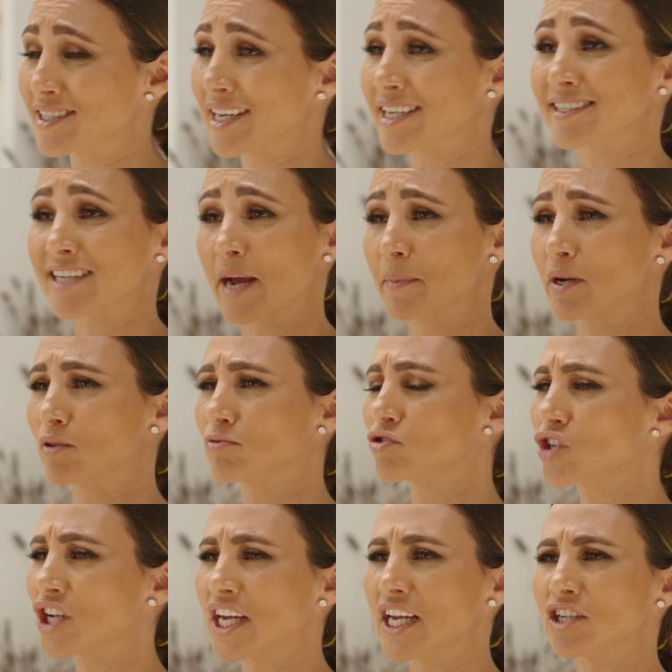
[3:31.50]
like Diamond
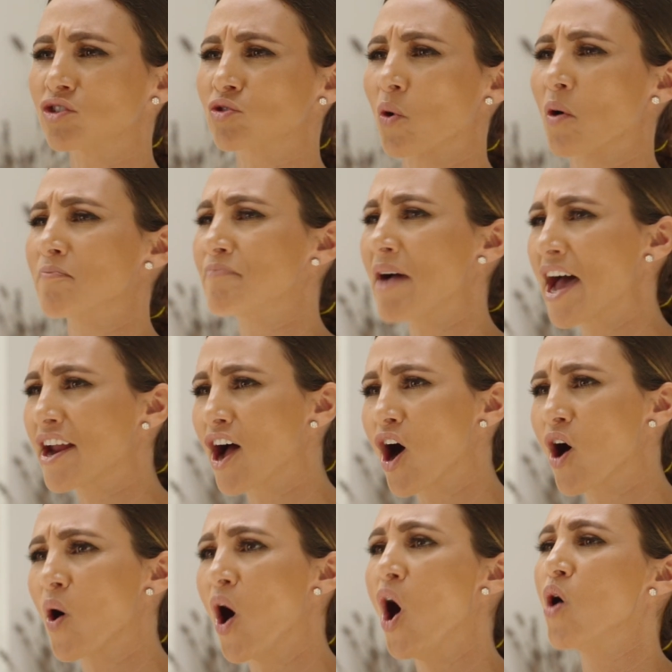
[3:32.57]
OG,
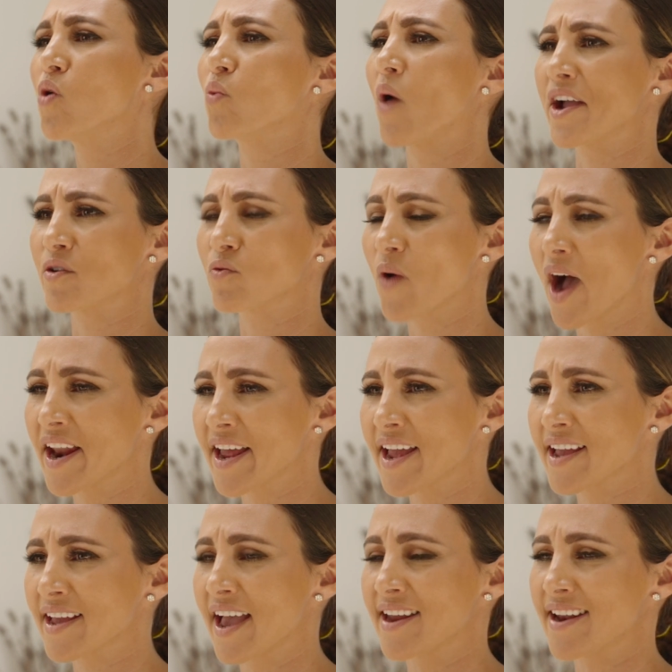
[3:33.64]
Sorbetto, White
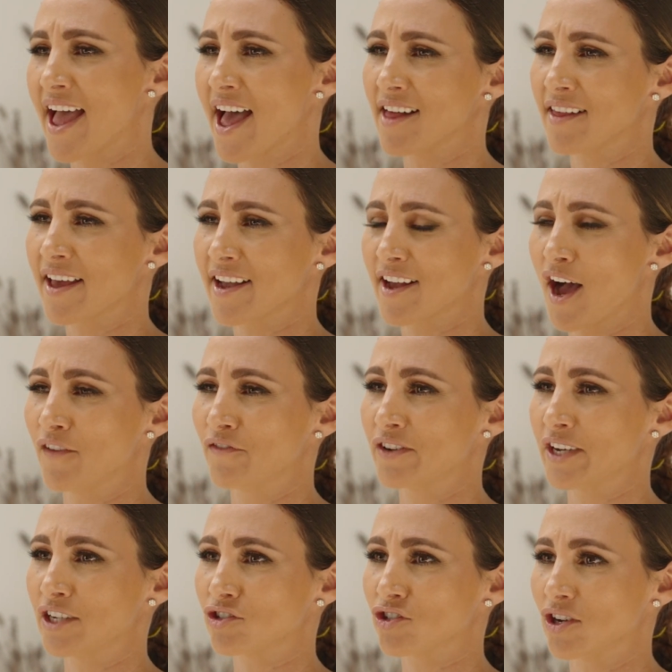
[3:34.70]
Wedding, and LA
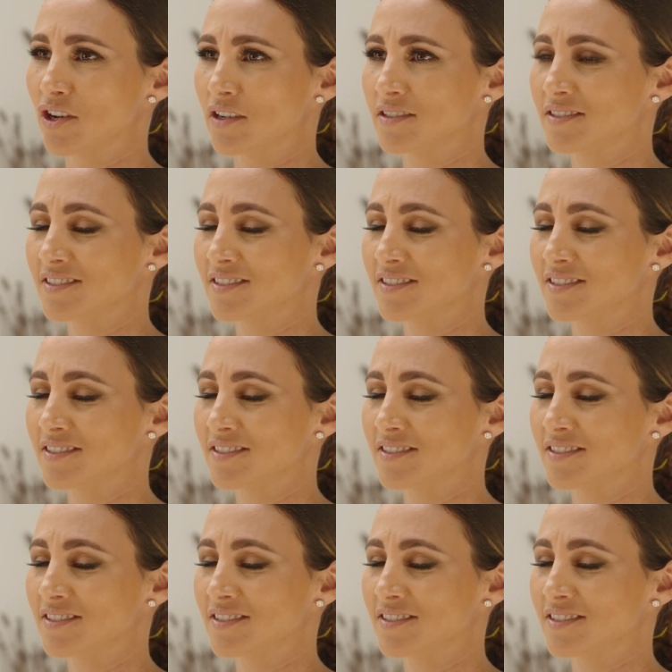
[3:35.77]
Confidential.